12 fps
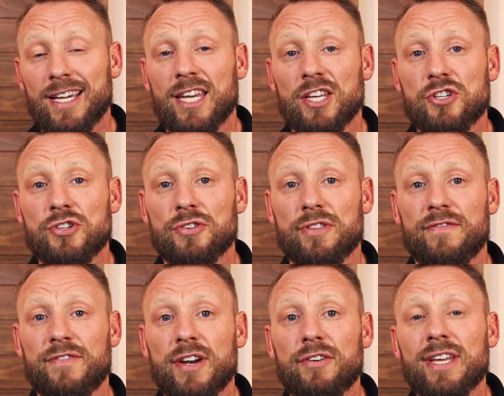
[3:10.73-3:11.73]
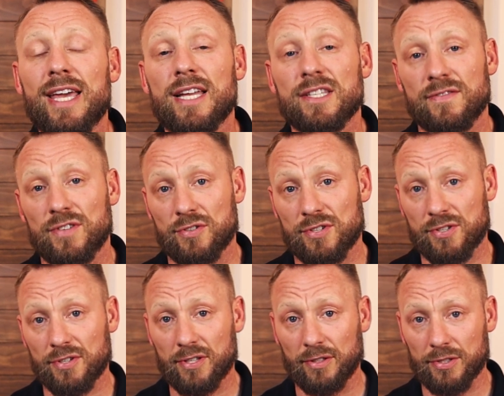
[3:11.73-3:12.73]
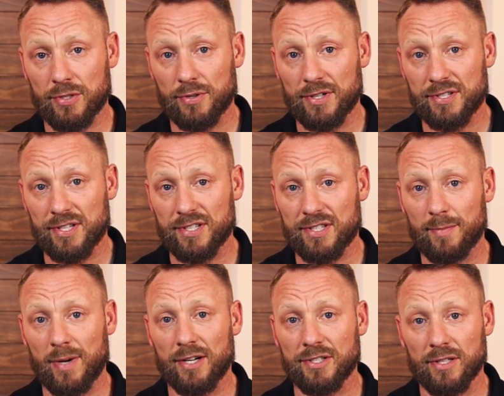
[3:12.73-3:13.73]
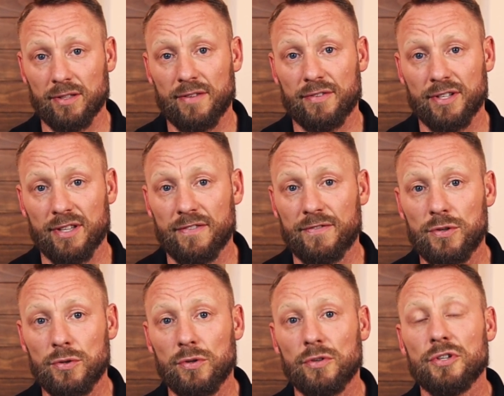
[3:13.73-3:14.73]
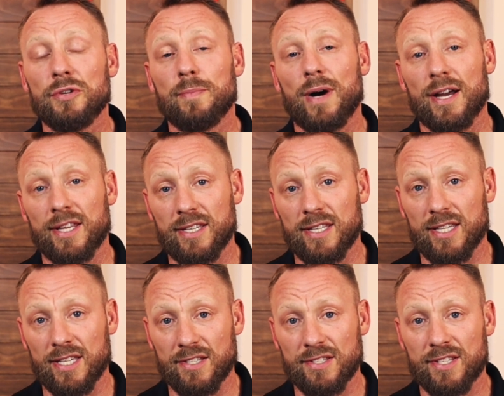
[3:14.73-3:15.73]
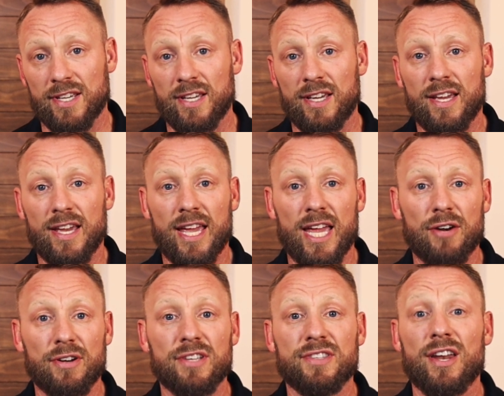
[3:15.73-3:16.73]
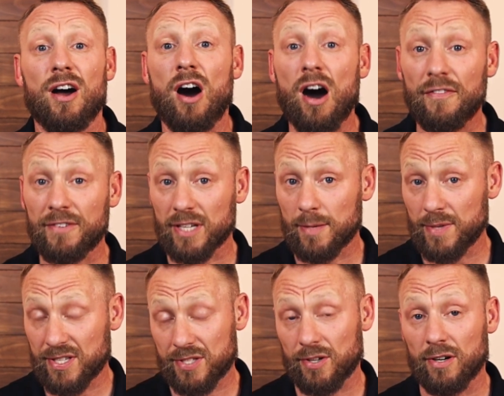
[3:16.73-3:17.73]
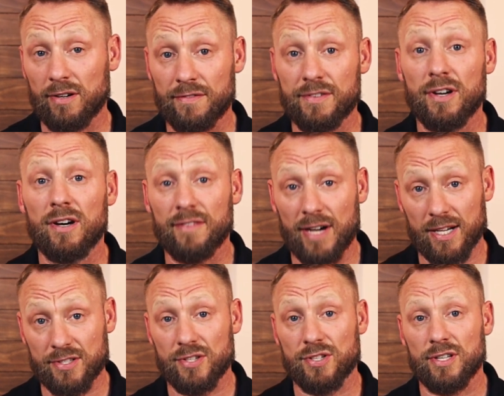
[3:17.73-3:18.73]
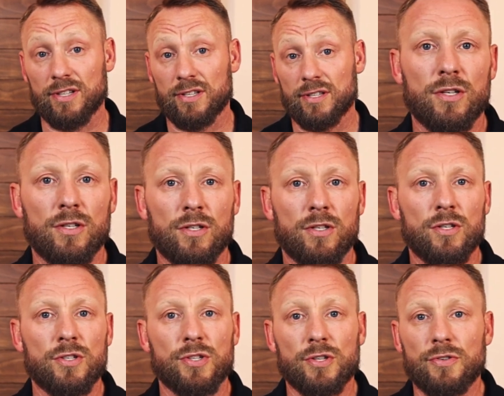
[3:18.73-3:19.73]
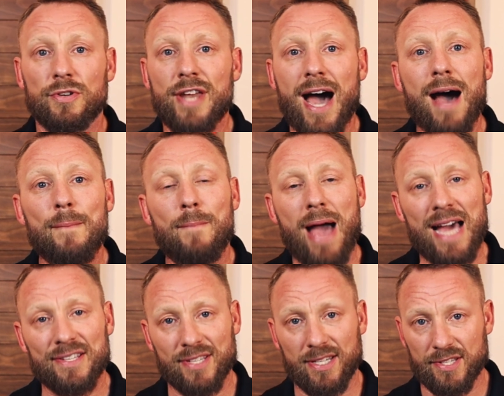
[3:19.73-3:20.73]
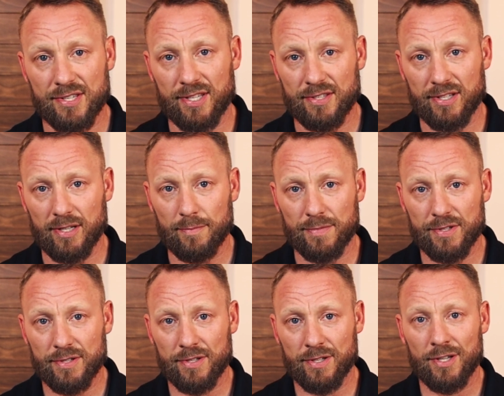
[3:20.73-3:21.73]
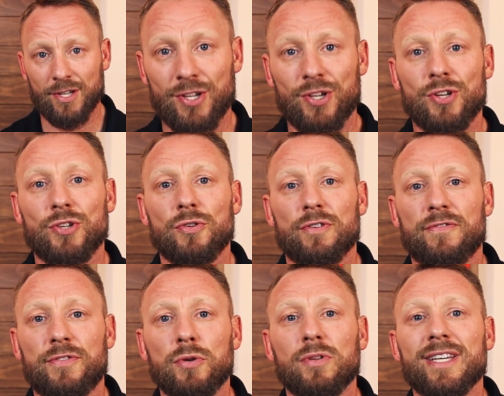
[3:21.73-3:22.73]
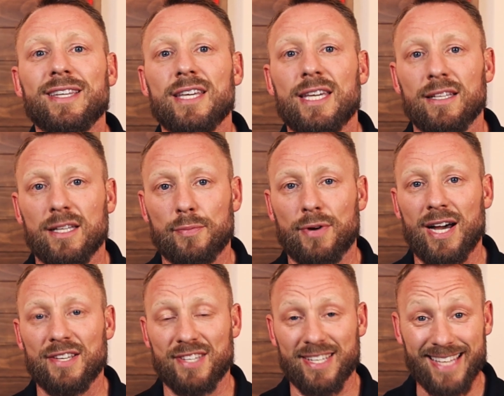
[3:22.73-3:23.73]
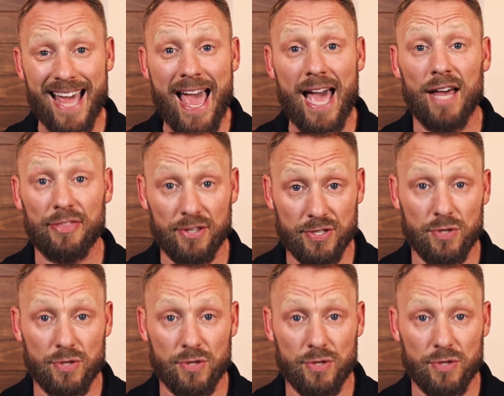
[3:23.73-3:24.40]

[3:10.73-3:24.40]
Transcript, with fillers: and ensure the very ends of your circulatory system are delivering the fuel your body needs, areas that often can be starved of oxygen. So you're not masking symptoms, you're fueling the healing process at the